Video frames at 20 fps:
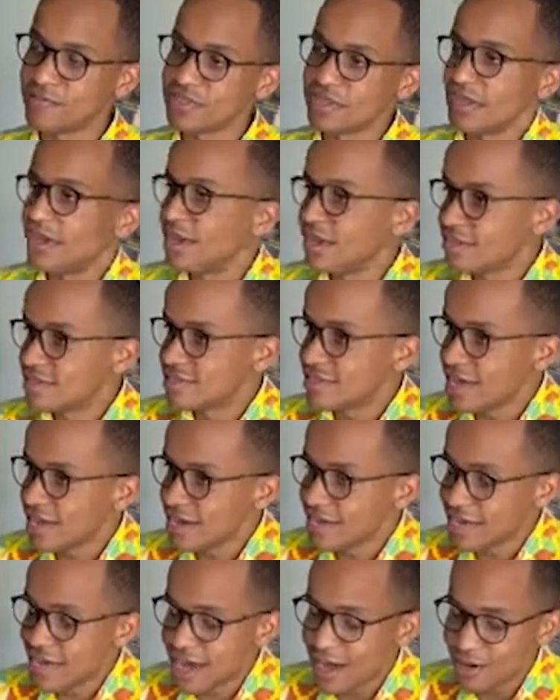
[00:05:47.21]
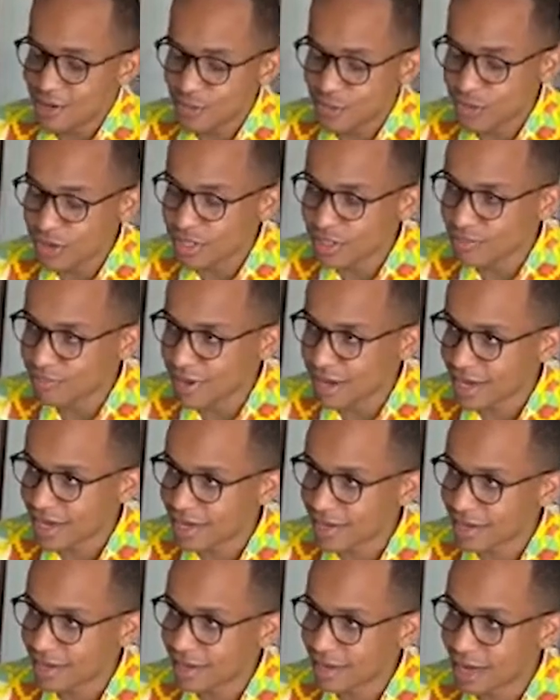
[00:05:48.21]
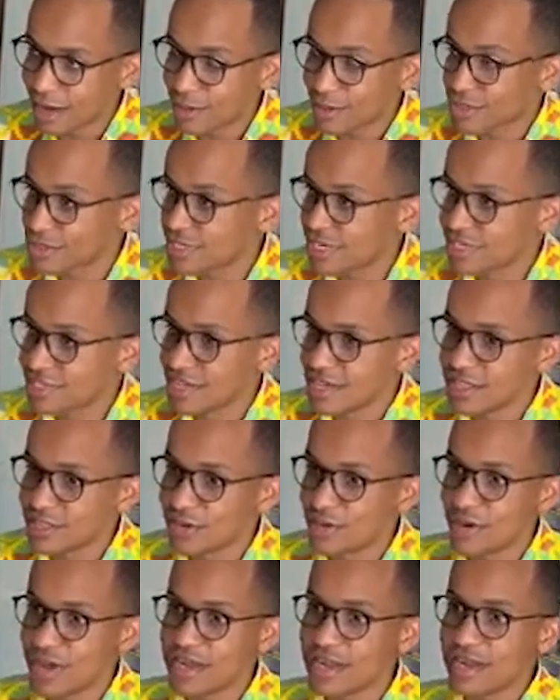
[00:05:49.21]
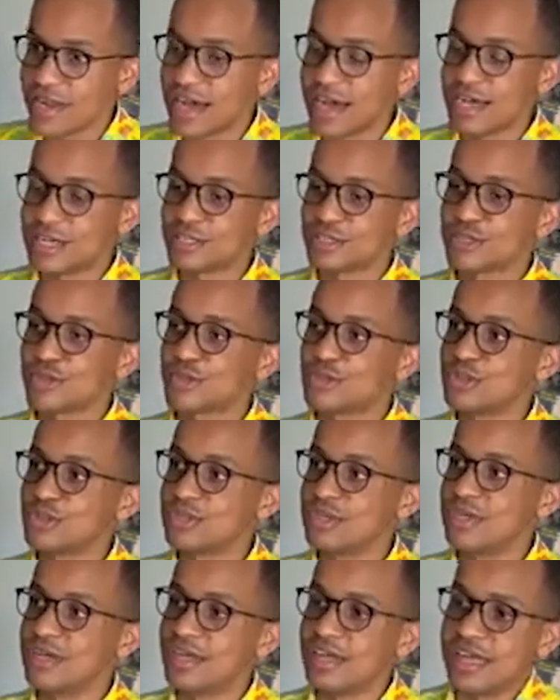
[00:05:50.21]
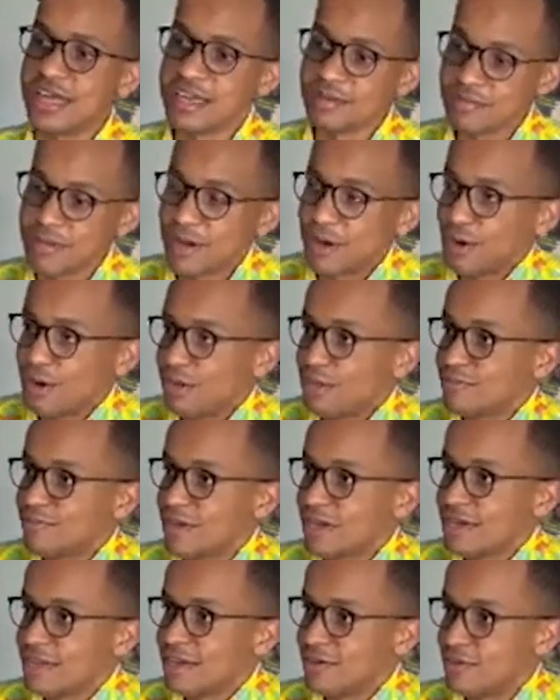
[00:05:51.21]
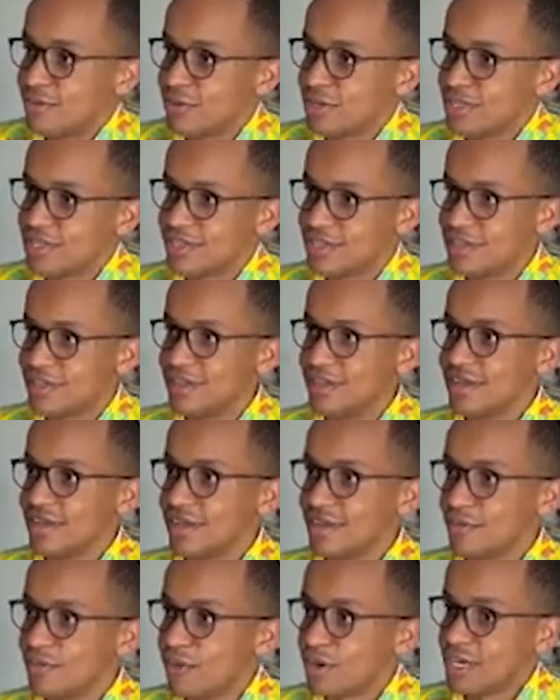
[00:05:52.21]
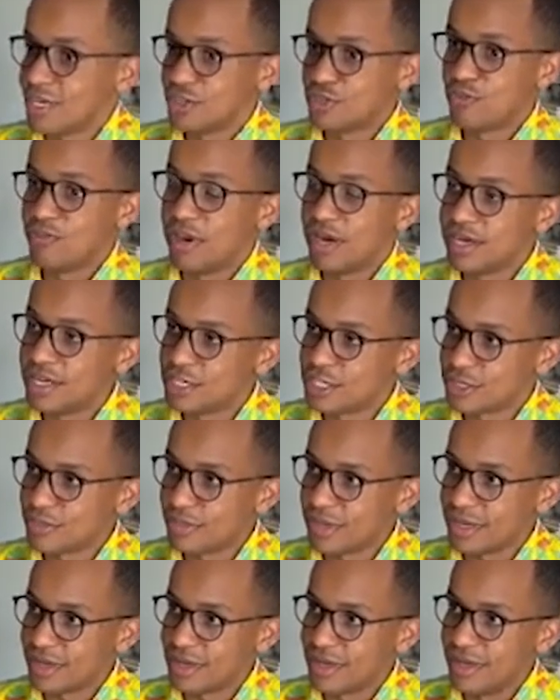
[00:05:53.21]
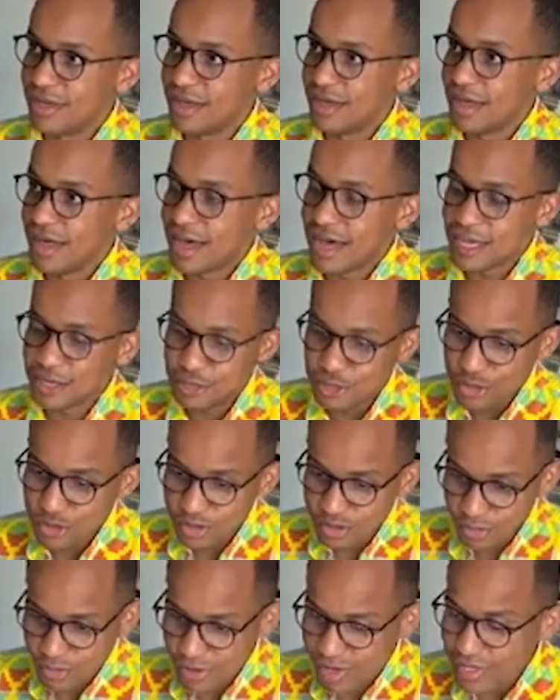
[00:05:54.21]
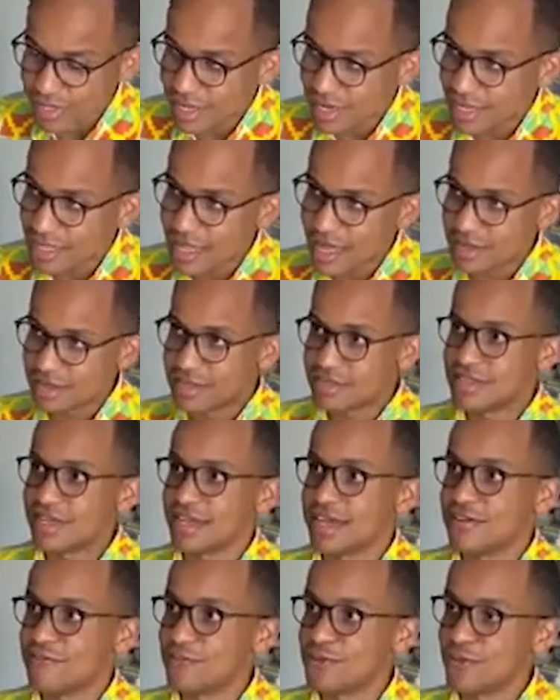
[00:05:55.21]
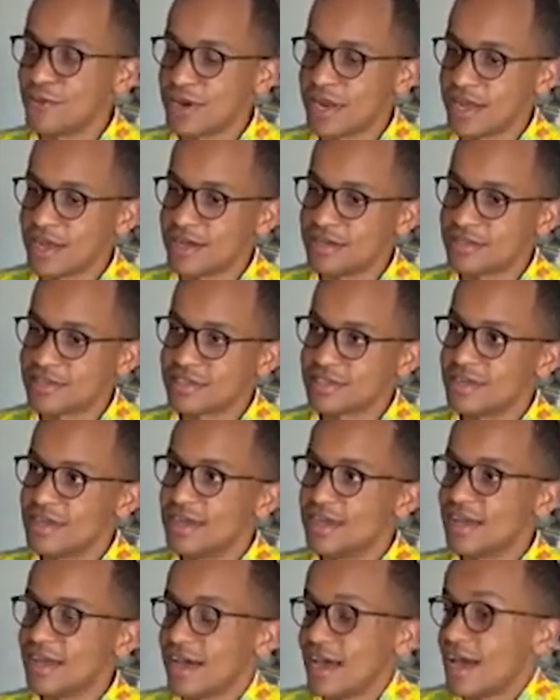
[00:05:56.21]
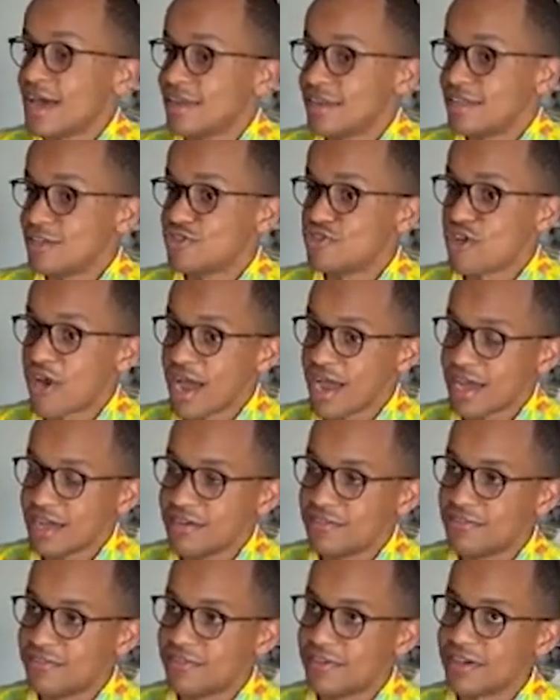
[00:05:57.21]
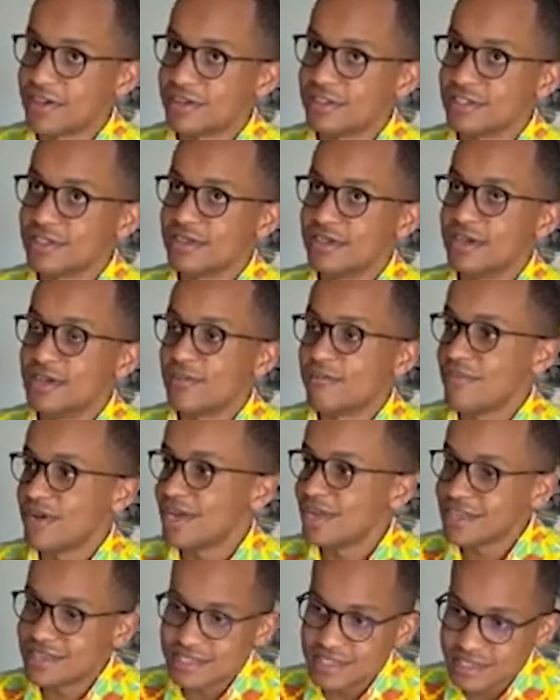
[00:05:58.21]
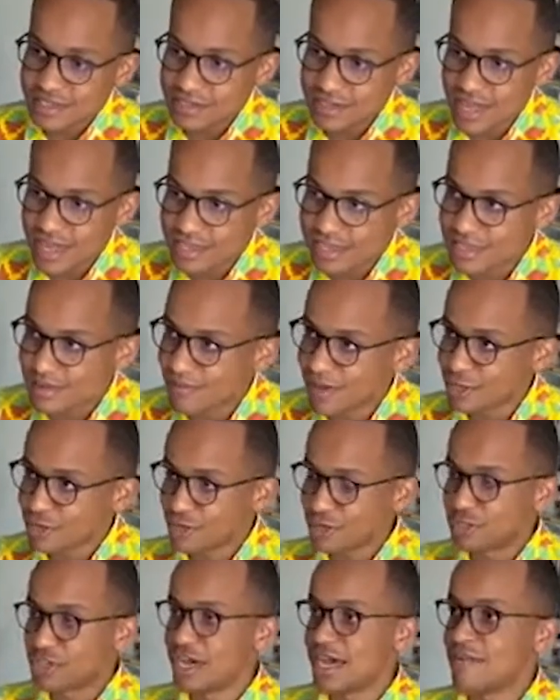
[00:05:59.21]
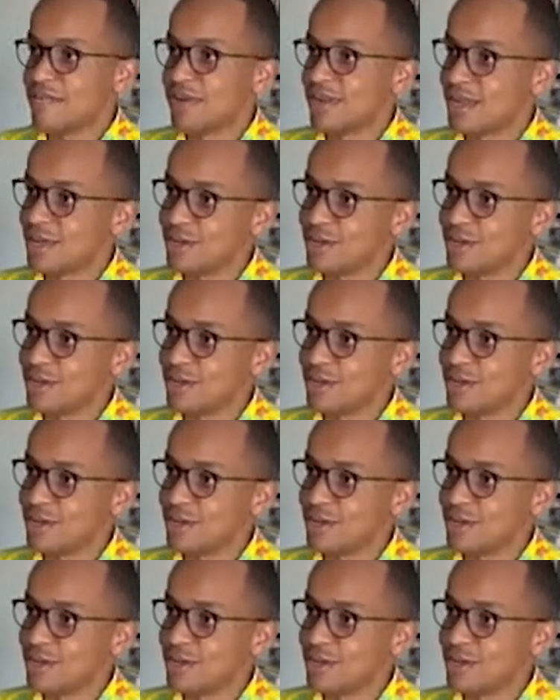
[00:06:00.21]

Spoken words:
It started out with I was in the 10th grade in high school, and my old man really wanted to punish me. I took regular classes like everyone else. I did track and field, but I still had some extra time, and I